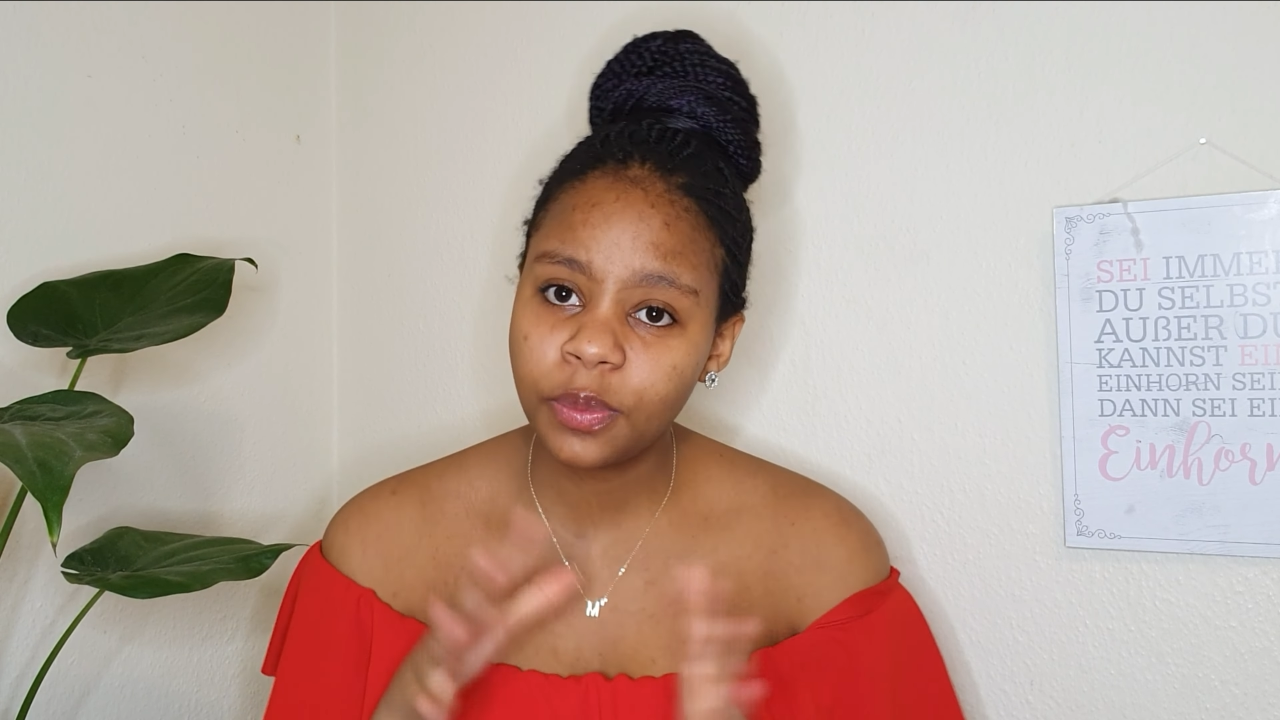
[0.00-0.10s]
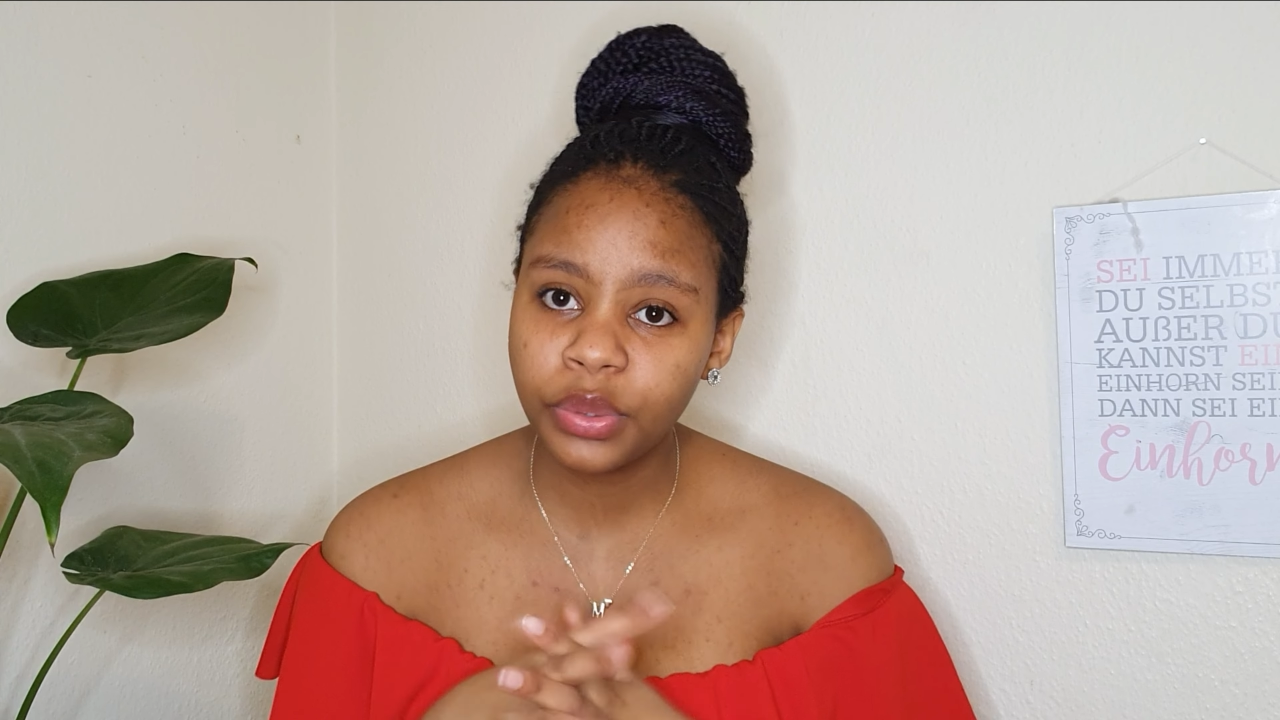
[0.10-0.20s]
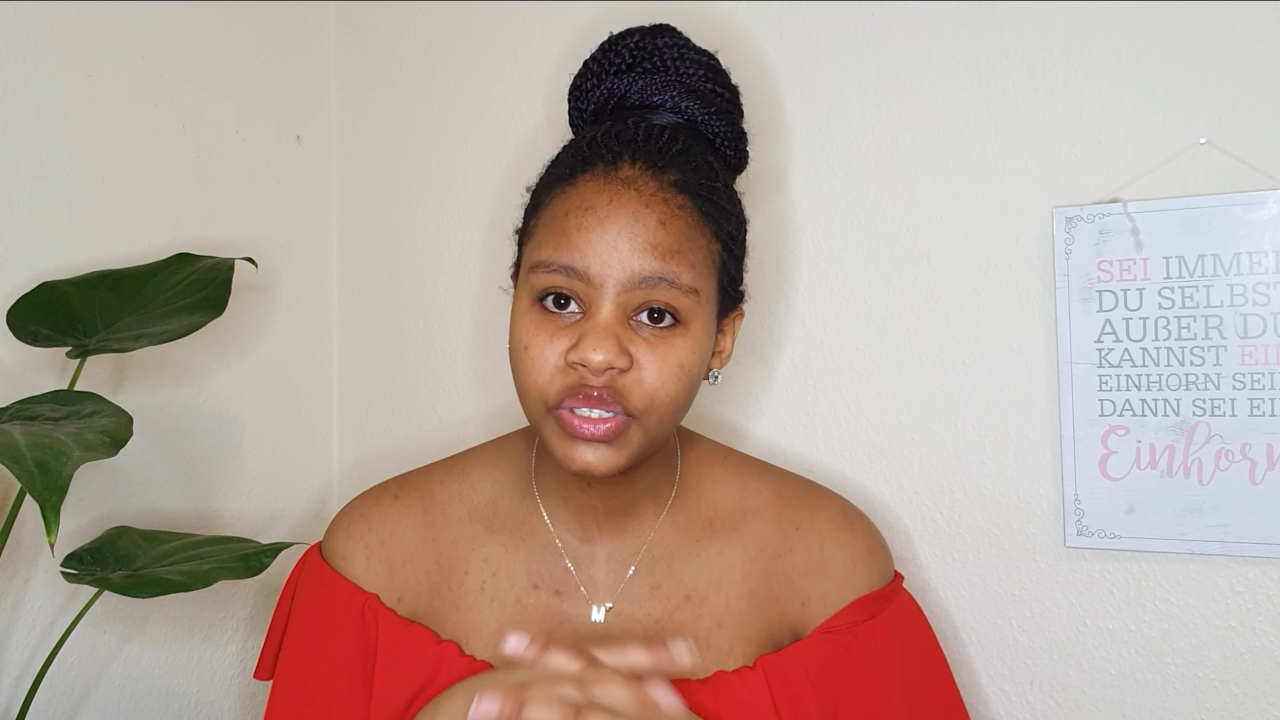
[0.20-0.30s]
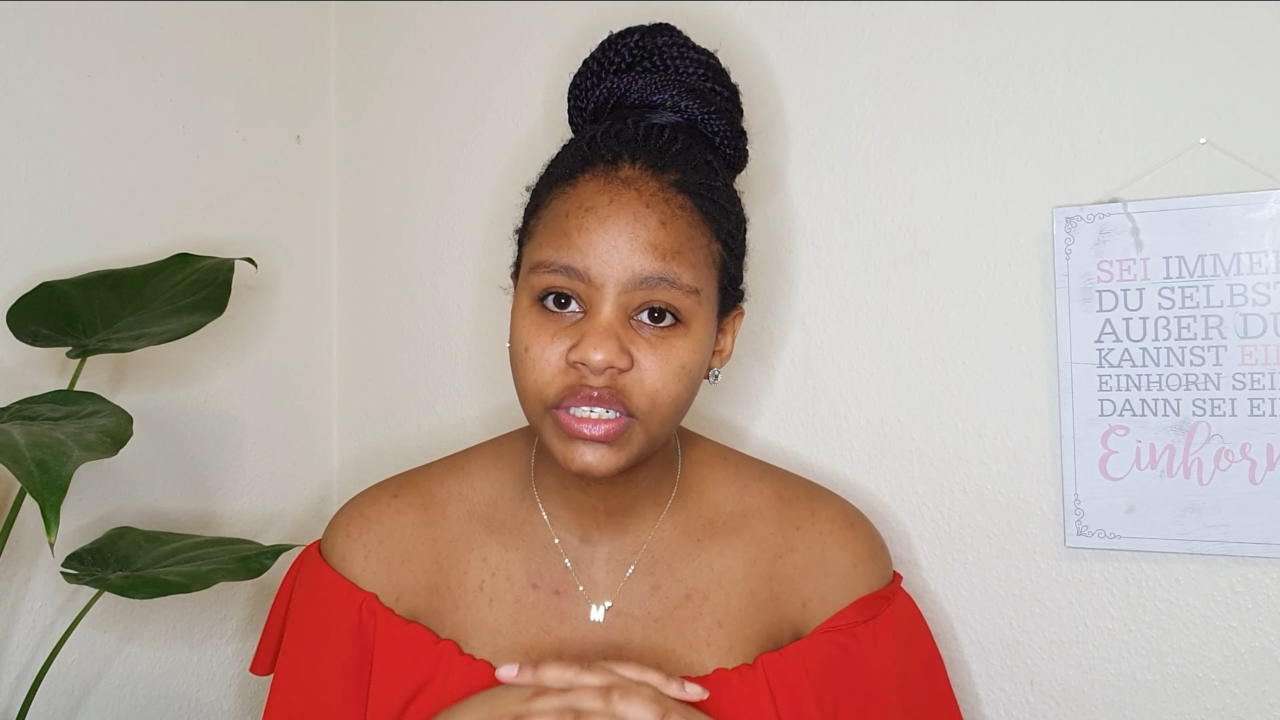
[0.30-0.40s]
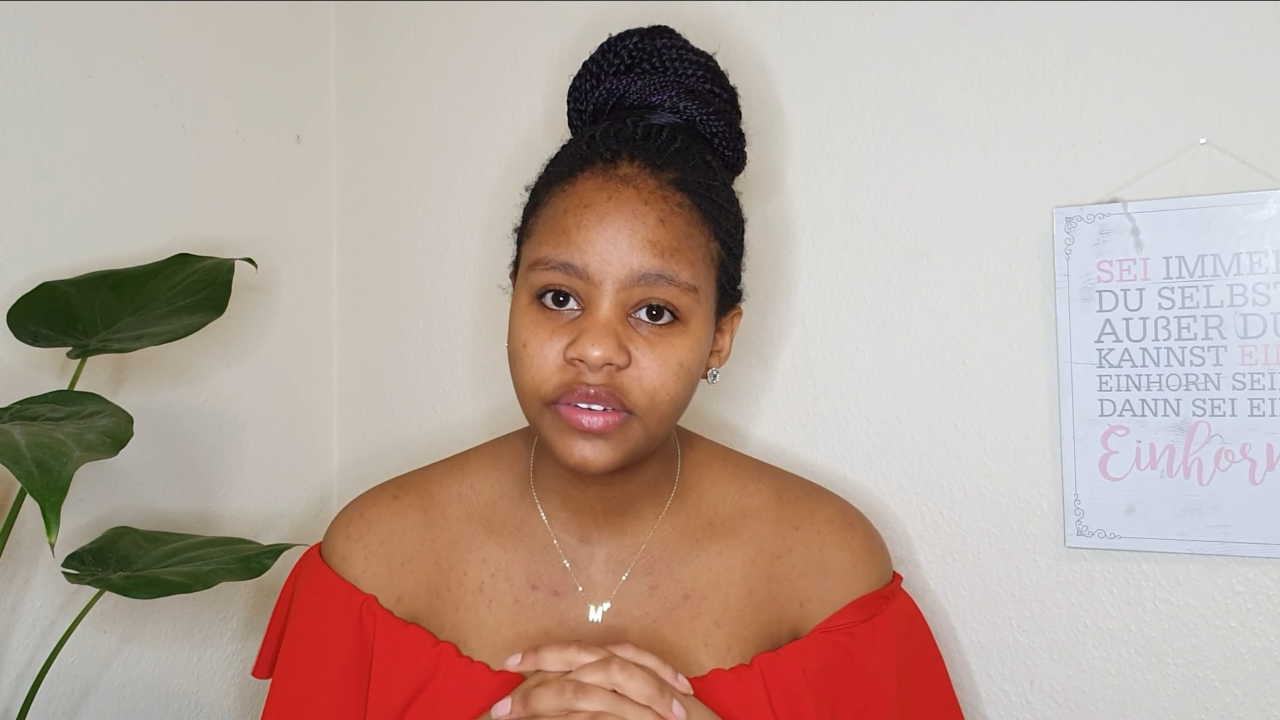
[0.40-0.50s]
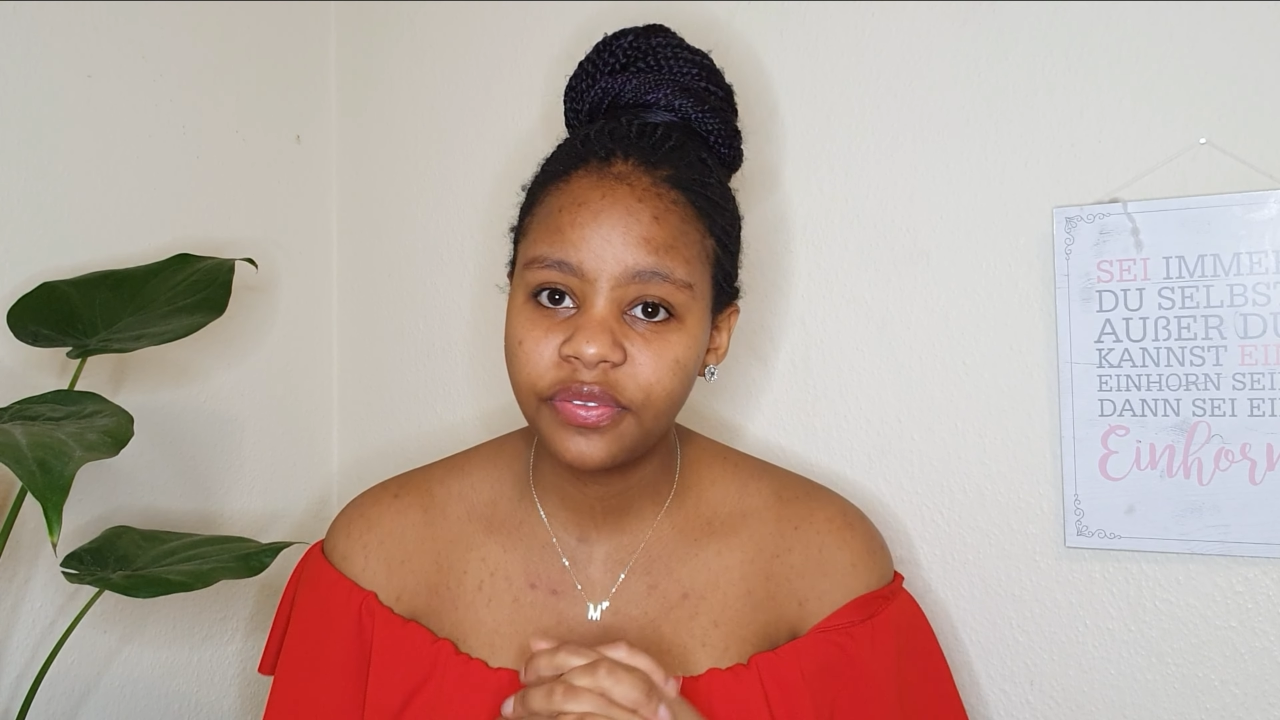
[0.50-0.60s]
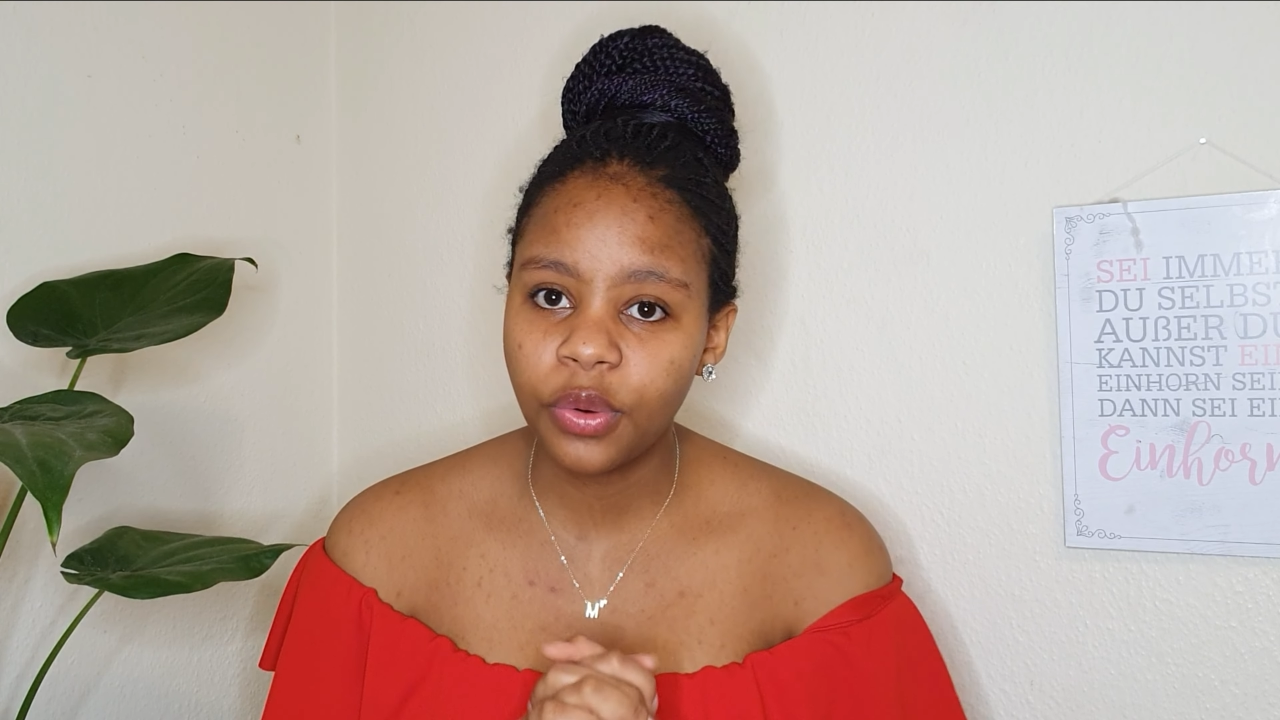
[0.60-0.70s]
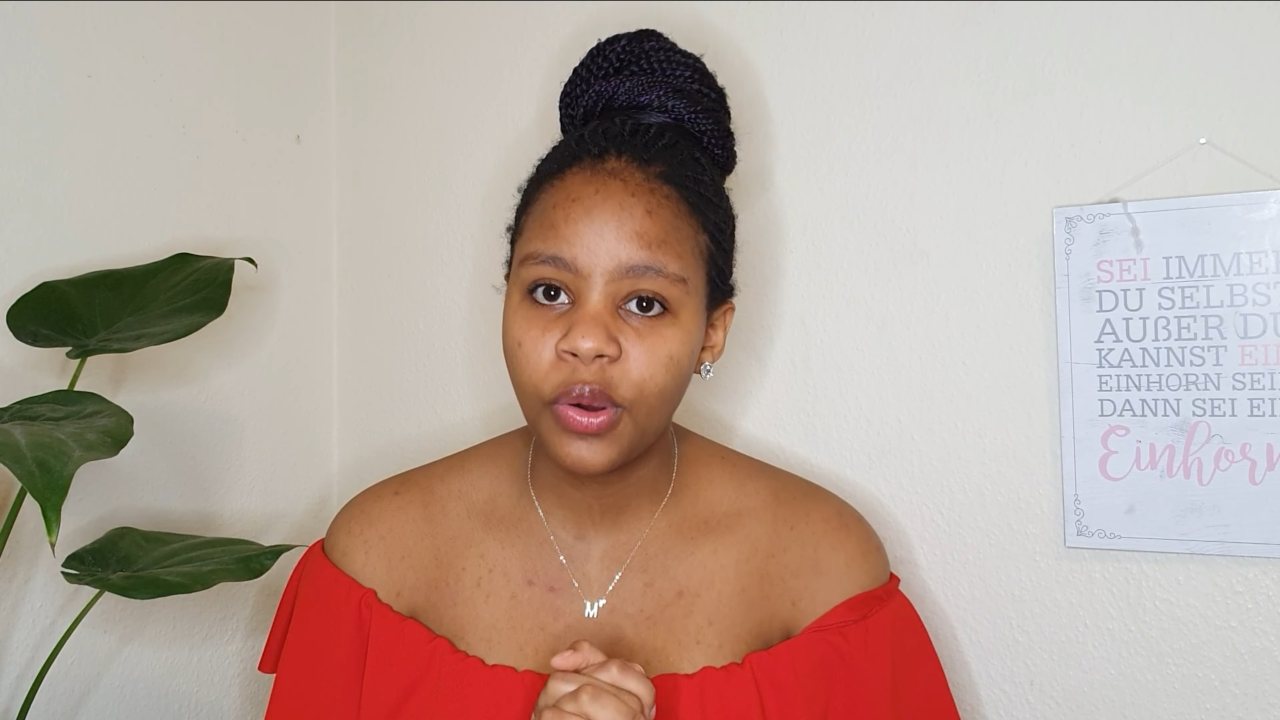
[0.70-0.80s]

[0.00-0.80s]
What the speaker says: positive for